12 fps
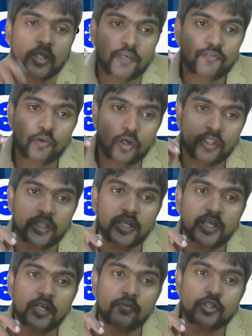if you are that
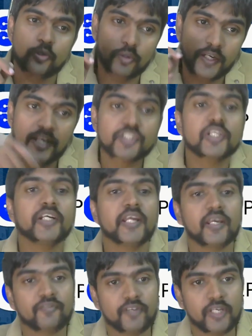individual who can actually
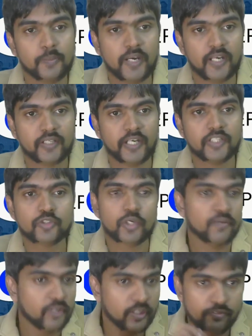take feedback, right? So
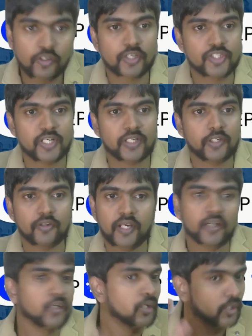even if you're rejected, you're
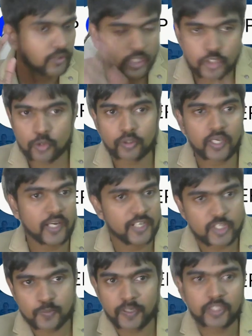like, that's okay, I
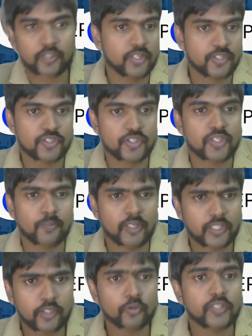respect your decision,
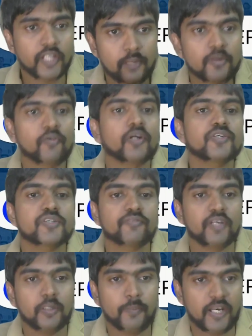but can you tell me what is the
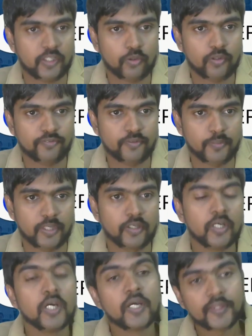feedback you have for me?
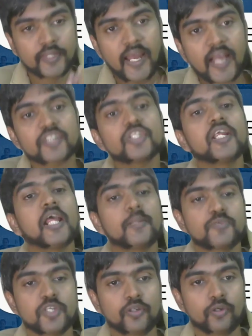That actually
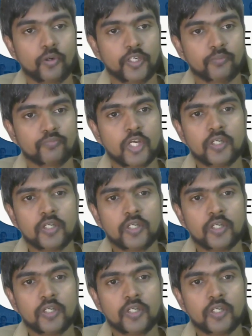helps in growing.